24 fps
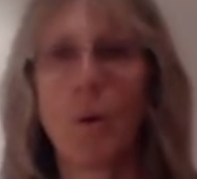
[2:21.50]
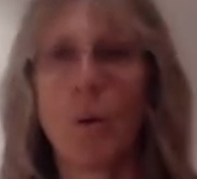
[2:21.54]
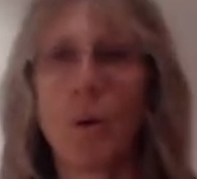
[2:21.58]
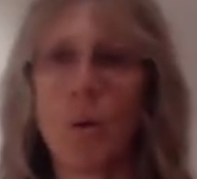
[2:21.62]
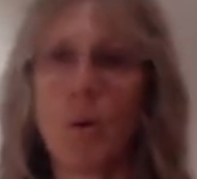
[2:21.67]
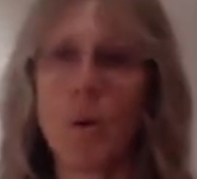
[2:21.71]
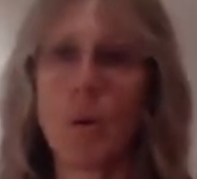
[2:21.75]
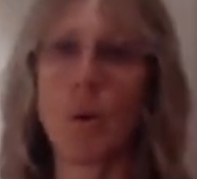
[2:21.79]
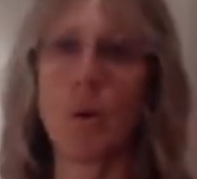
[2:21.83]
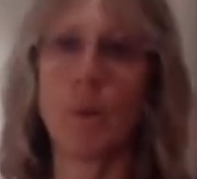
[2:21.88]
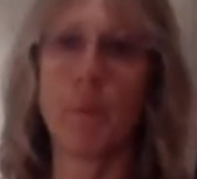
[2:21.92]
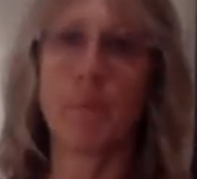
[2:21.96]

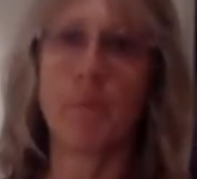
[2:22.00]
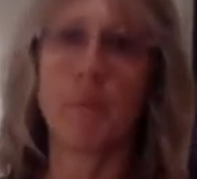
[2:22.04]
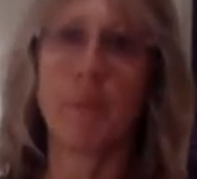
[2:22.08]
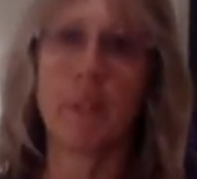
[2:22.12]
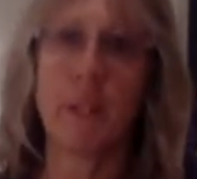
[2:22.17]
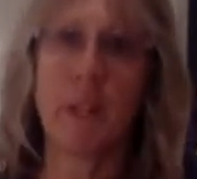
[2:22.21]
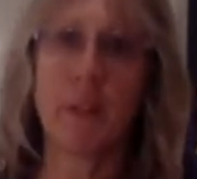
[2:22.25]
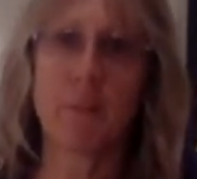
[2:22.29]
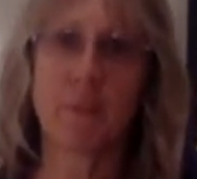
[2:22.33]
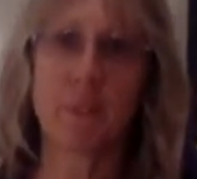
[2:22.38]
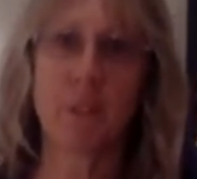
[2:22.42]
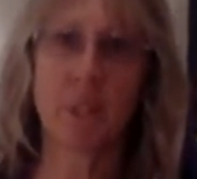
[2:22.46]
or
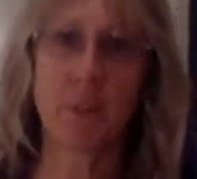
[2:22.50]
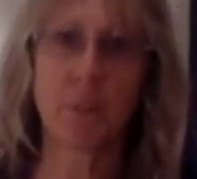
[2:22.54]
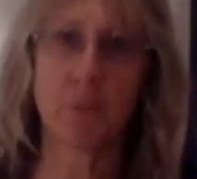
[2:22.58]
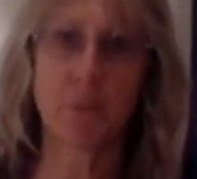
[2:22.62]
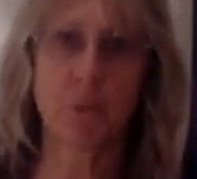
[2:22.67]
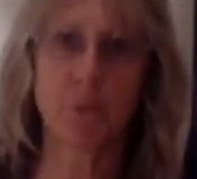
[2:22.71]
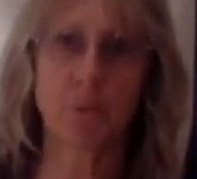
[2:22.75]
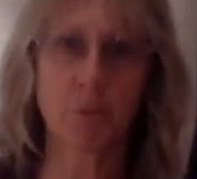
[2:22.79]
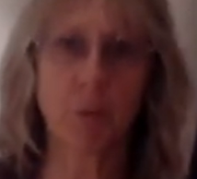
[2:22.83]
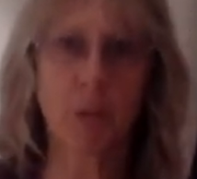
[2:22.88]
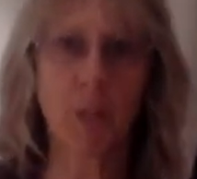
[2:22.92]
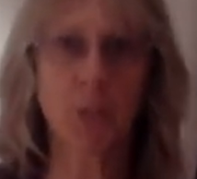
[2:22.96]
left hip
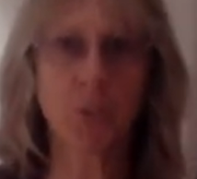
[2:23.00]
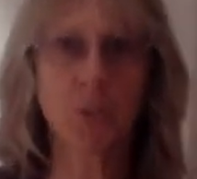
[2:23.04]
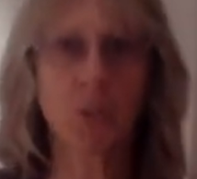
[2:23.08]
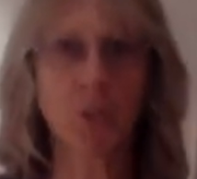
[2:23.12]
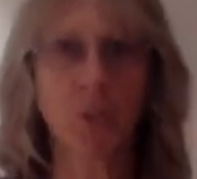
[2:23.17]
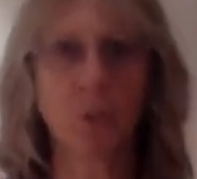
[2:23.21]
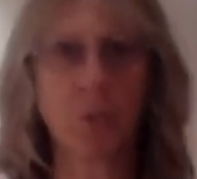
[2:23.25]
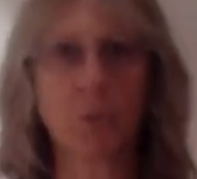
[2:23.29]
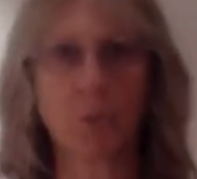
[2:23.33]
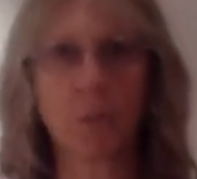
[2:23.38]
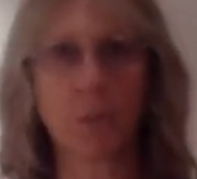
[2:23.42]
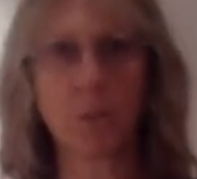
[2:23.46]
to right
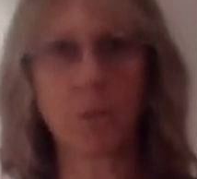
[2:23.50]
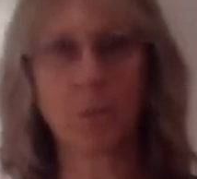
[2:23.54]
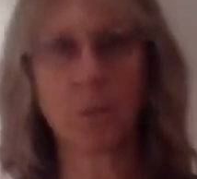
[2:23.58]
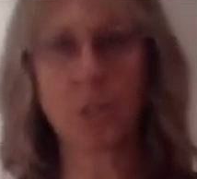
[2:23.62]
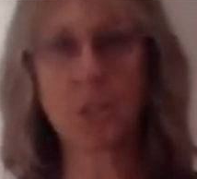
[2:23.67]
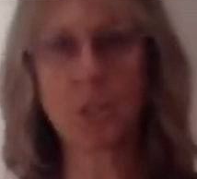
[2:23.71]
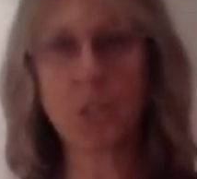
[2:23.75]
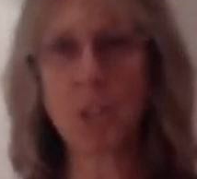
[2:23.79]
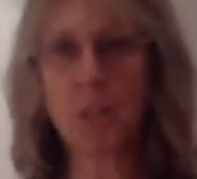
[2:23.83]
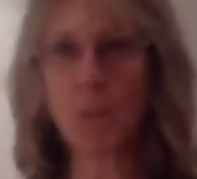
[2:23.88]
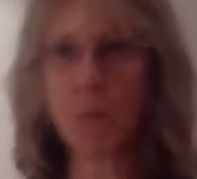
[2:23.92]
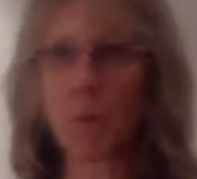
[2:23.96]
shoulder,
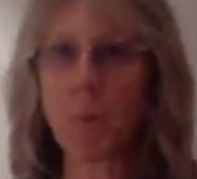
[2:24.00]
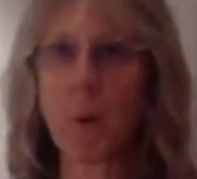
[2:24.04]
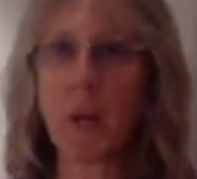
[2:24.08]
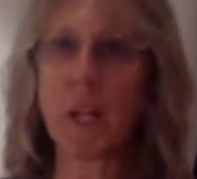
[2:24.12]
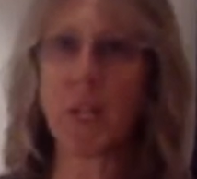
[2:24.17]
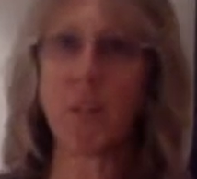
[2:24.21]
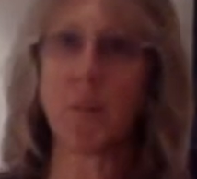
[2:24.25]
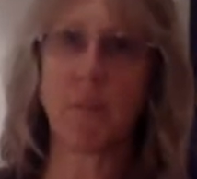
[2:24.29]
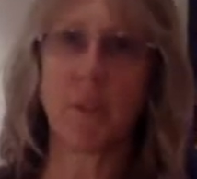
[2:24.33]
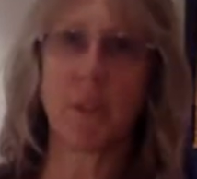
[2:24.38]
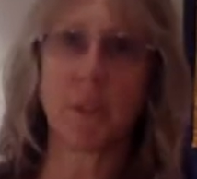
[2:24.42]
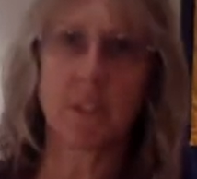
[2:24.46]
whichever way
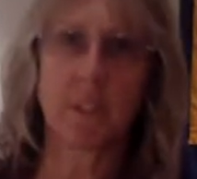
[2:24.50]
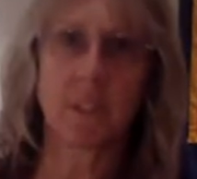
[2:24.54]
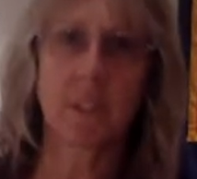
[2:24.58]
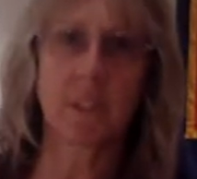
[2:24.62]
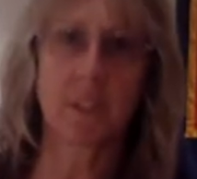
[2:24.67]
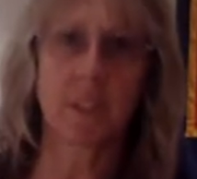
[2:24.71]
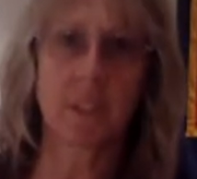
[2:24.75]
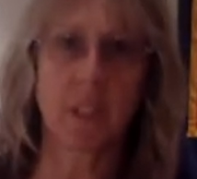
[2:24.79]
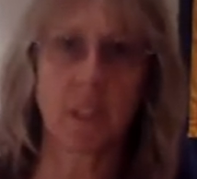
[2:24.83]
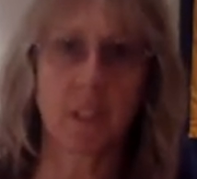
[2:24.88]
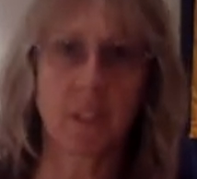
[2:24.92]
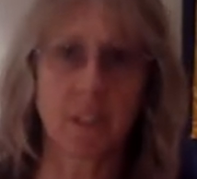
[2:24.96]
you want to
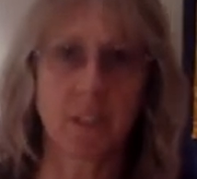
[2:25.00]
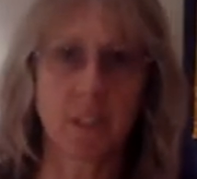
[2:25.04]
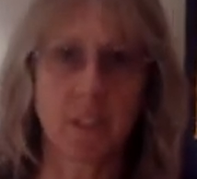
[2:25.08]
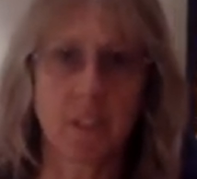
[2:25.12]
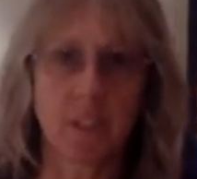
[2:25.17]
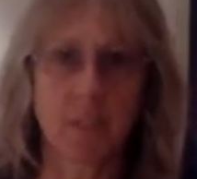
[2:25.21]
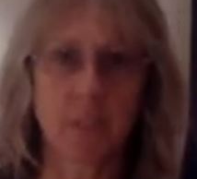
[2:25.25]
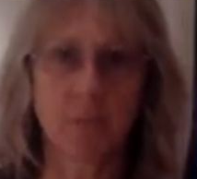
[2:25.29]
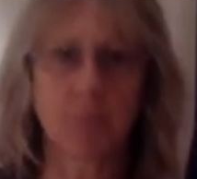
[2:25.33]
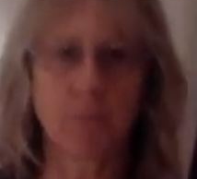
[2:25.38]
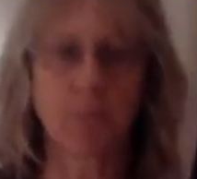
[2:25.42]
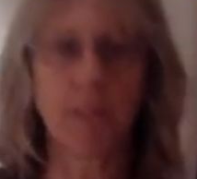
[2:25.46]
start. It
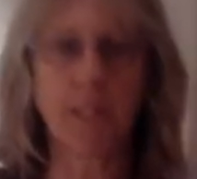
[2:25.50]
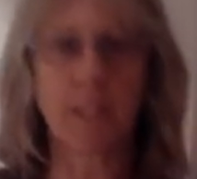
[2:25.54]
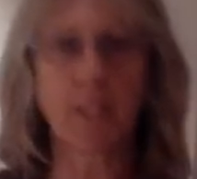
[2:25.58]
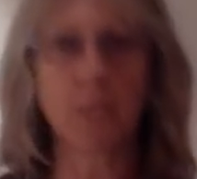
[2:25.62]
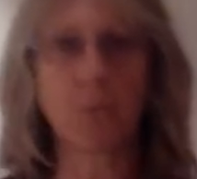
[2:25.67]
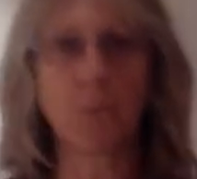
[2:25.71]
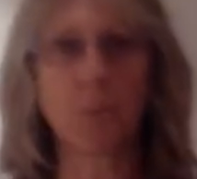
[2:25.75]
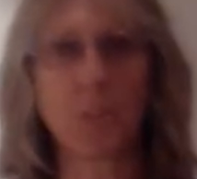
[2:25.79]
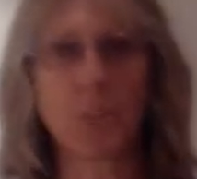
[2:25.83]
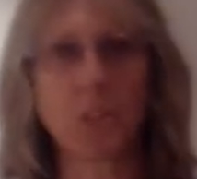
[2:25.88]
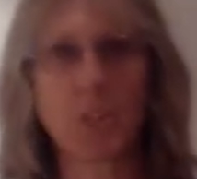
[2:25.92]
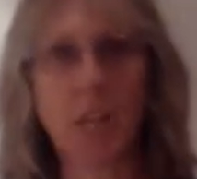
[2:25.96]
doesn't matter
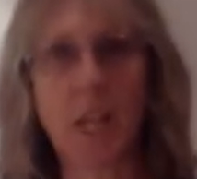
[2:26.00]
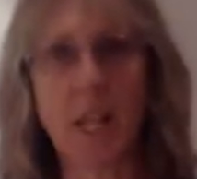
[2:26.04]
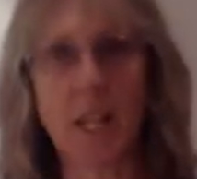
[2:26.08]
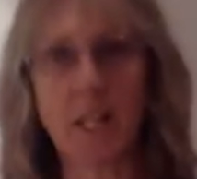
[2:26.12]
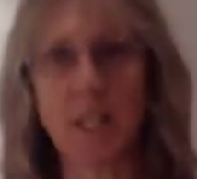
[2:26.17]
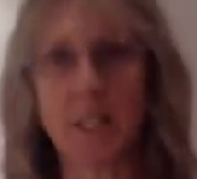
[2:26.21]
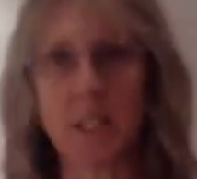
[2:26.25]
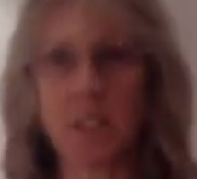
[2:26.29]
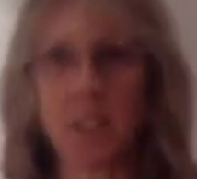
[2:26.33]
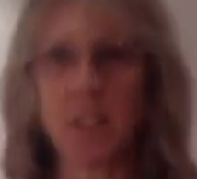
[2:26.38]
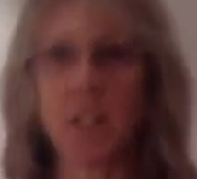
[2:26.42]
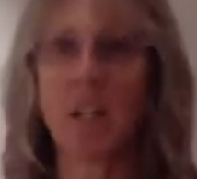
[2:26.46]
which
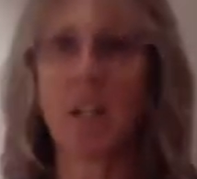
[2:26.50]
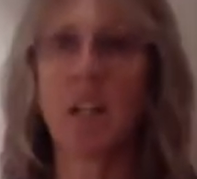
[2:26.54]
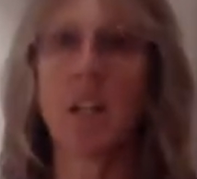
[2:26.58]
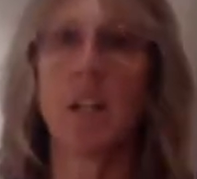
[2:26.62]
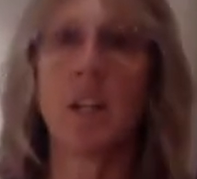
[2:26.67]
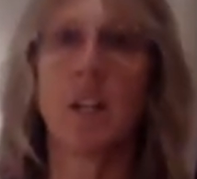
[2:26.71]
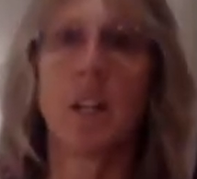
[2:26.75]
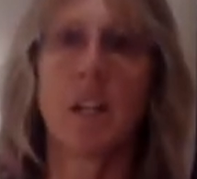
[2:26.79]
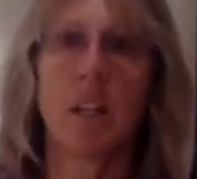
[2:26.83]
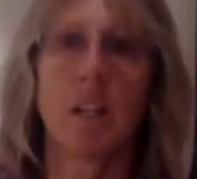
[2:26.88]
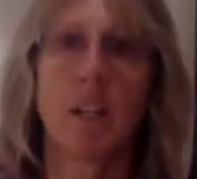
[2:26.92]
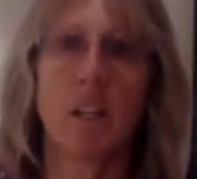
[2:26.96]
end
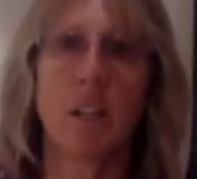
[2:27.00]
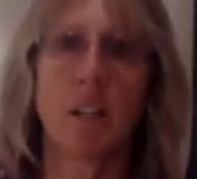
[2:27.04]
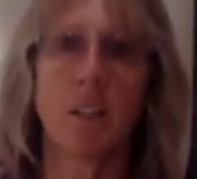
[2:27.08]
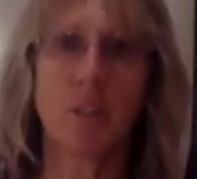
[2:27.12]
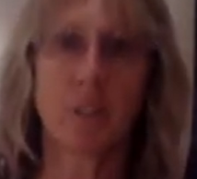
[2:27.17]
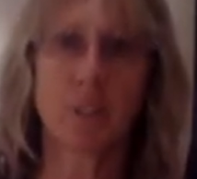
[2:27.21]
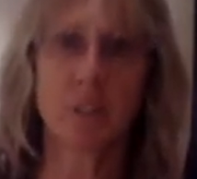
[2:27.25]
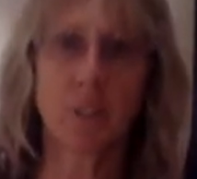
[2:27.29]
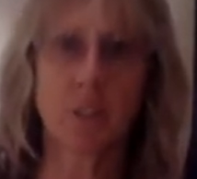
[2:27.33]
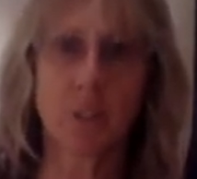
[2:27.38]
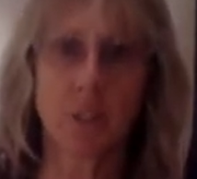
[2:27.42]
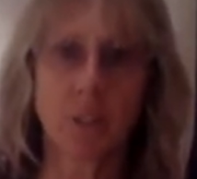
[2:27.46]
you
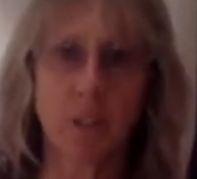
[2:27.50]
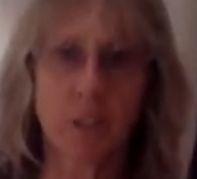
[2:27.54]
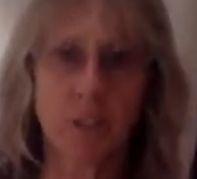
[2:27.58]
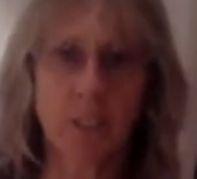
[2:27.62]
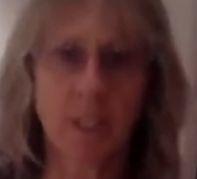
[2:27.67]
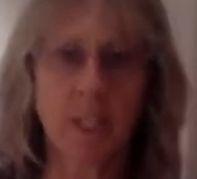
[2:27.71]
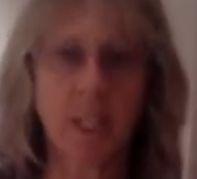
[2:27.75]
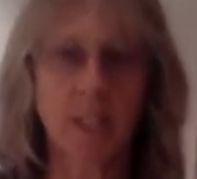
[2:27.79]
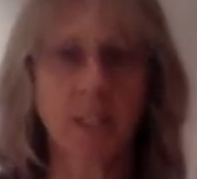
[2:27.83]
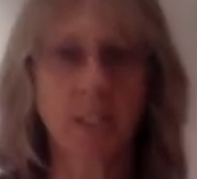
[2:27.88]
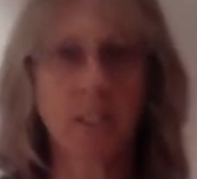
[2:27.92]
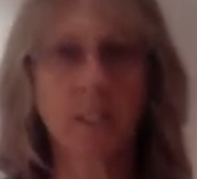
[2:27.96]
start
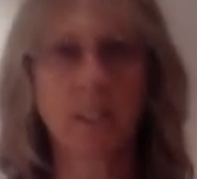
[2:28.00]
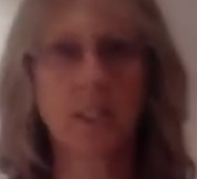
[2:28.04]
at.